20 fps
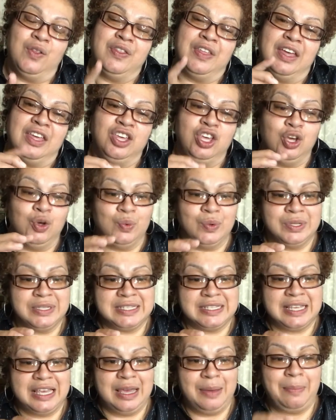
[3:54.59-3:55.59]
then you will
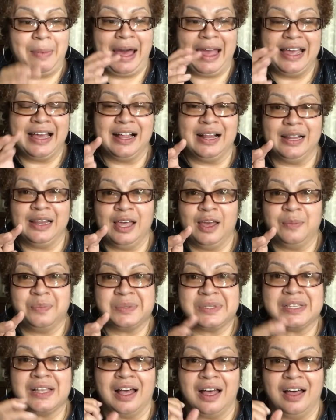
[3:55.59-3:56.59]
see my clips